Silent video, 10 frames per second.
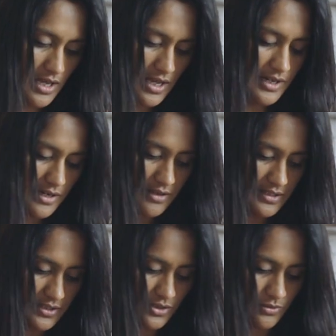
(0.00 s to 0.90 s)
a
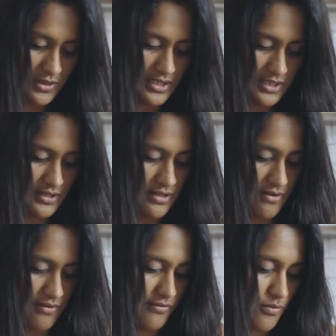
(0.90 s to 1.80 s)
nice squeeze
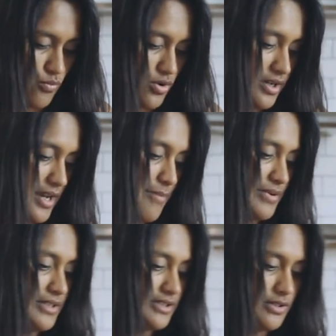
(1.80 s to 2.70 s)
from 1
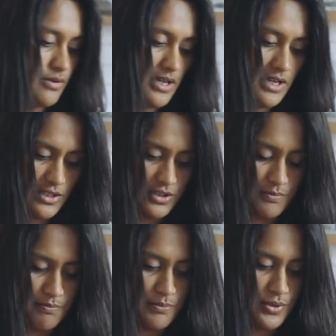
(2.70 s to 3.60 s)
lemon. So
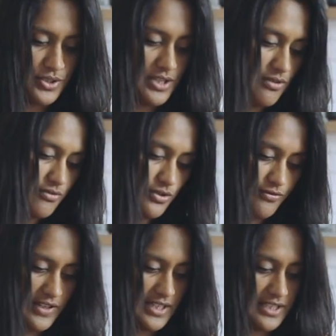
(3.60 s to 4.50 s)
just push that through your
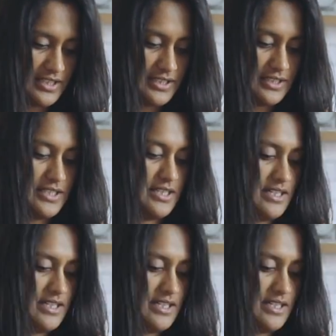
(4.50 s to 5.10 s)
fingers,